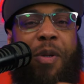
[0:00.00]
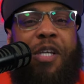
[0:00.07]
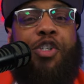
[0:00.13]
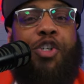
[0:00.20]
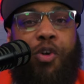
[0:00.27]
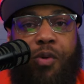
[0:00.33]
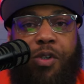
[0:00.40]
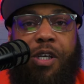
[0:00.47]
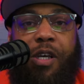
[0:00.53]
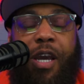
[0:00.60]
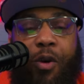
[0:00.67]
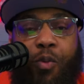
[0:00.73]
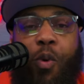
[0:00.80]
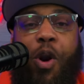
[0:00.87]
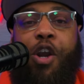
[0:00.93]
choosy
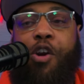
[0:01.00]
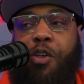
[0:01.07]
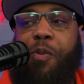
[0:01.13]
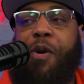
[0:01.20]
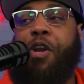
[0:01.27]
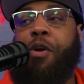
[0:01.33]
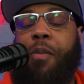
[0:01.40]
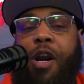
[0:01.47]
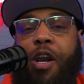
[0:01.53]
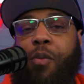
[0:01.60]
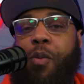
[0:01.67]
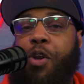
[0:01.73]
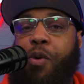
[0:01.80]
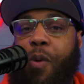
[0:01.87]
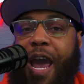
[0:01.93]
in where you spend your money
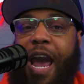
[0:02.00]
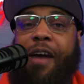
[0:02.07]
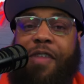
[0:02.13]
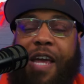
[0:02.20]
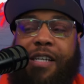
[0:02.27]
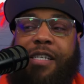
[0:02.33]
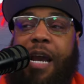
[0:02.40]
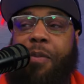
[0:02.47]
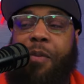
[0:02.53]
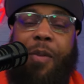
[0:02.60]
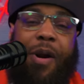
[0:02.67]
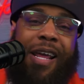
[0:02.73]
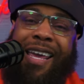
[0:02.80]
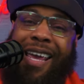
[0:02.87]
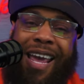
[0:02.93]
when you have that type of
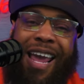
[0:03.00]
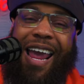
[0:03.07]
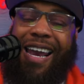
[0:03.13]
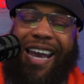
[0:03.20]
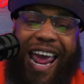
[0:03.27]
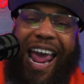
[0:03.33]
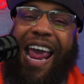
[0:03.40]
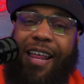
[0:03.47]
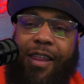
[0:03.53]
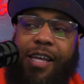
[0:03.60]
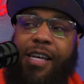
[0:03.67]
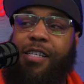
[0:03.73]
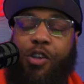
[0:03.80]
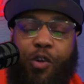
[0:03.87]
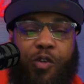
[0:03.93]
money. And
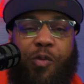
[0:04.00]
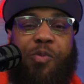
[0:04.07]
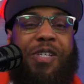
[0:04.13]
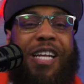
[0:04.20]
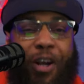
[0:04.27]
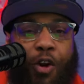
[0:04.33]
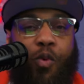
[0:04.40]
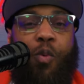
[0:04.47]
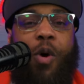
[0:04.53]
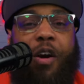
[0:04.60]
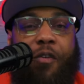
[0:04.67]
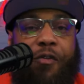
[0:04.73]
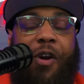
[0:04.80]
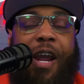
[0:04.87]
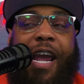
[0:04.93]
A-list, those tier
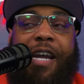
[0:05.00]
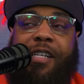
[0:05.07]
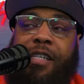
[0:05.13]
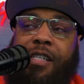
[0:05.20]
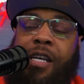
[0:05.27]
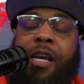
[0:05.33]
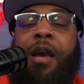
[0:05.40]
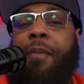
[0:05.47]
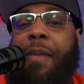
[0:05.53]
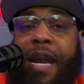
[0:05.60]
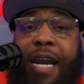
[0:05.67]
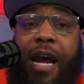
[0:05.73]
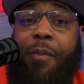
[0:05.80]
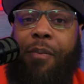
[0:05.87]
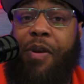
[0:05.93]
1 free agents,
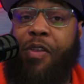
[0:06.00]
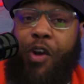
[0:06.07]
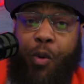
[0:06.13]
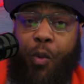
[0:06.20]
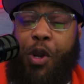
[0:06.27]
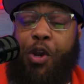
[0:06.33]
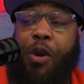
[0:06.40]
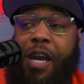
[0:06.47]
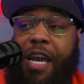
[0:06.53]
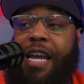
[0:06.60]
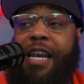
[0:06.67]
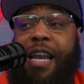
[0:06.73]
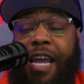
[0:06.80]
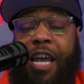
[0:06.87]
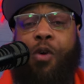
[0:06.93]
may not be there where you can
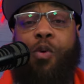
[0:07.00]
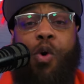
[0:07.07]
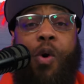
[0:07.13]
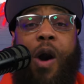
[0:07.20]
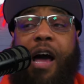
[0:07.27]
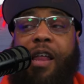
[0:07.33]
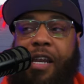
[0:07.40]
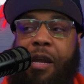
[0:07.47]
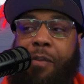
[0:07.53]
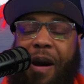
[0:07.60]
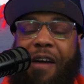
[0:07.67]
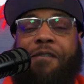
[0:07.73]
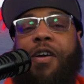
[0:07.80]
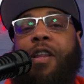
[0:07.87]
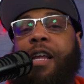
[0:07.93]
get equal quality
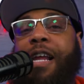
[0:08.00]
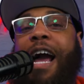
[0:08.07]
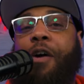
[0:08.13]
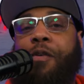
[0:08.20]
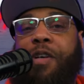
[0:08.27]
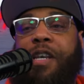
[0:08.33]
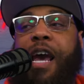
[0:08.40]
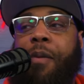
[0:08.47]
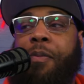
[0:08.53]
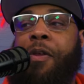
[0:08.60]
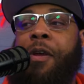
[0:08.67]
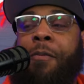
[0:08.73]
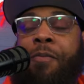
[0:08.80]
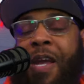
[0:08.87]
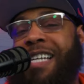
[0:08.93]
by filling out depth
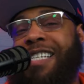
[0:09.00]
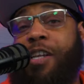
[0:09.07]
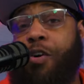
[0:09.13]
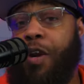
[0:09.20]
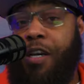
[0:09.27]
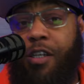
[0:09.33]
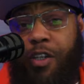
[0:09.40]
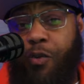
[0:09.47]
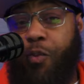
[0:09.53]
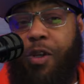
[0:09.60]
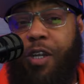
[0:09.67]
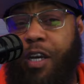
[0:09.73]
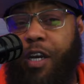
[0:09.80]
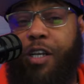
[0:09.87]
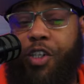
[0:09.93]
and still getting some
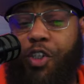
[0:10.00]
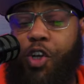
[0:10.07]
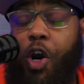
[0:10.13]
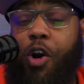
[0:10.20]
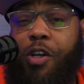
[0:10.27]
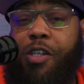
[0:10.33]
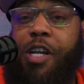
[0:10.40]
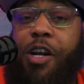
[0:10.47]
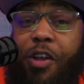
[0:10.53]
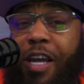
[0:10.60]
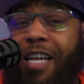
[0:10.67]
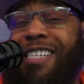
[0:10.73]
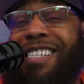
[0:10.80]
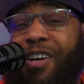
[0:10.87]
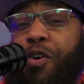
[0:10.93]
really good starters there
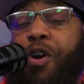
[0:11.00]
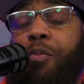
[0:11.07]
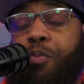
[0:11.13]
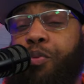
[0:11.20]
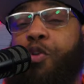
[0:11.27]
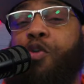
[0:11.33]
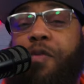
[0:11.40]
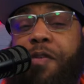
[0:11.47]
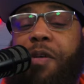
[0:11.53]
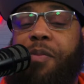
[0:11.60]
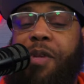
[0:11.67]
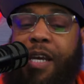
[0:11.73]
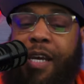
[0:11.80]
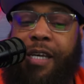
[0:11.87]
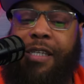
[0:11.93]
that still can prove some
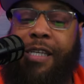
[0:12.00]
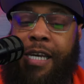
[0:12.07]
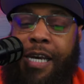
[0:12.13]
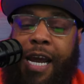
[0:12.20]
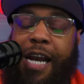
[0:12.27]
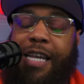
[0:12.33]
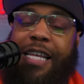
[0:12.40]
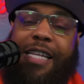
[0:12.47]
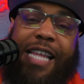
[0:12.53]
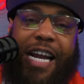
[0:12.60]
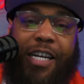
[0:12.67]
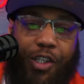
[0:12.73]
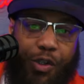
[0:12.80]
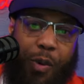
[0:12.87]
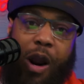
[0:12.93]
things. I think
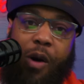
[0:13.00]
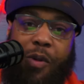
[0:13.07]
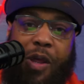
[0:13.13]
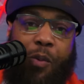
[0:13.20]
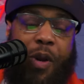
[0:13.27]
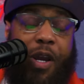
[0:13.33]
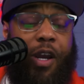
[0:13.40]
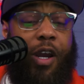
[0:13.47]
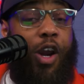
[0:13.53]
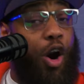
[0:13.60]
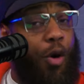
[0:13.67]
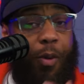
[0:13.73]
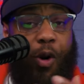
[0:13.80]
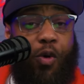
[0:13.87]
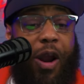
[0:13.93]
that's the route that we could
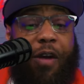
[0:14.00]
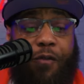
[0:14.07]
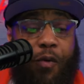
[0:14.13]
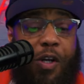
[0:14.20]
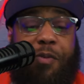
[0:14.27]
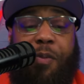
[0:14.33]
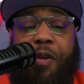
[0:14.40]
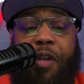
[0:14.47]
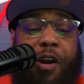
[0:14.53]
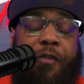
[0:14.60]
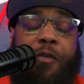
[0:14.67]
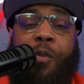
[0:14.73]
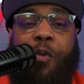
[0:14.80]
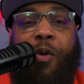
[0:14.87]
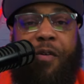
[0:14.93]
go. But great voicemail there
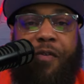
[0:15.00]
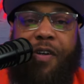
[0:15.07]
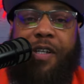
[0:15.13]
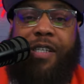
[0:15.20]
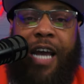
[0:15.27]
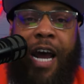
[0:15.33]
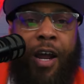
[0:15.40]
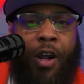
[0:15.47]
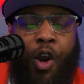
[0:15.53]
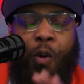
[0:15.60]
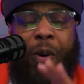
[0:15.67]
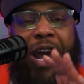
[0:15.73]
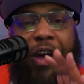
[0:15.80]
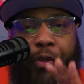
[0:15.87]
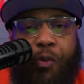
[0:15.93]
from Marifa Assad.
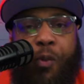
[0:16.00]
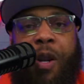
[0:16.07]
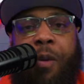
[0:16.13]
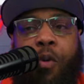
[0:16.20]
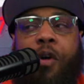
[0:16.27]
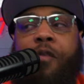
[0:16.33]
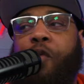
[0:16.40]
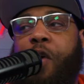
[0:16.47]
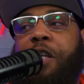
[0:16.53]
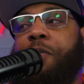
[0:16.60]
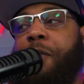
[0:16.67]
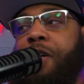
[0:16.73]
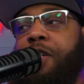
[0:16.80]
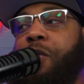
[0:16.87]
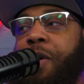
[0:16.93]
We got 3 more
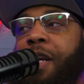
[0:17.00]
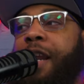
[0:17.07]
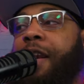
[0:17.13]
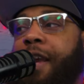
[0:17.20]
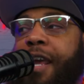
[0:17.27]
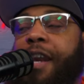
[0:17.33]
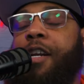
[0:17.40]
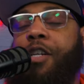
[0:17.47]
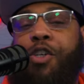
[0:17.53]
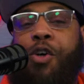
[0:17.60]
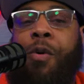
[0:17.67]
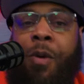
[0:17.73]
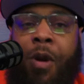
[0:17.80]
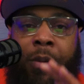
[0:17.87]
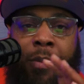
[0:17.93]
voicemails that we need to get
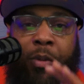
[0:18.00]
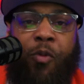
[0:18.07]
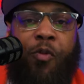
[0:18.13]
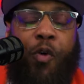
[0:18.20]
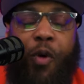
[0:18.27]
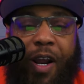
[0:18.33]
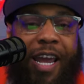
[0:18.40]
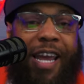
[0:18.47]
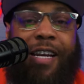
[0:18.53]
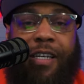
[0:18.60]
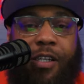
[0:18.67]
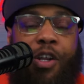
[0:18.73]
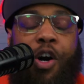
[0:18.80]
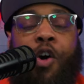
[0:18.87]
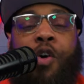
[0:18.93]
into. But before you get
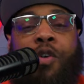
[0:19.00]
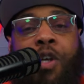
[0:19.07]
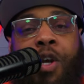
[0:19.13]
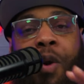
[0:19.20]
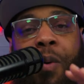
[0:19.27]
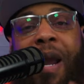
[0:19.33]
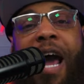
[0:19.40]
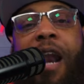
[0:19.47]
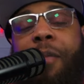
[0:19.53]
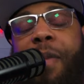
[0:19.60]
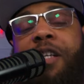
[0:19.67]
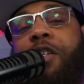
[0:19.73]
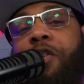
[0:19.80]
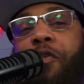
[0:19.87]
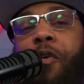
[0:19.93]
into those, we got a
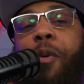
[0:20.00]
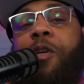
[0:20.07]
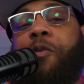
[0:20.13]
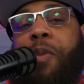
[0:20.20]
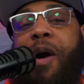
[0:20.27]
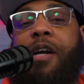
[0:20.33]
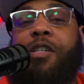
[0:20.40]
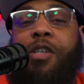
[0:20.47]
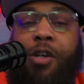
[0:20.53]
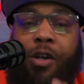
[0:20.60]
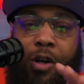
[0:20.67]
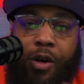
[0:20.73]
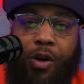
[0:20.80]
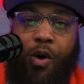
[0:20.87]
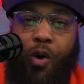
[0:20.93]
message from our sponsor,
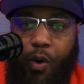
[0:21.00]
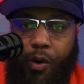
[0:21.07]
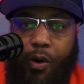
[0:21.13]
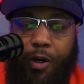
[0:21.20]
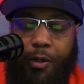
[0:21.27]
Aura.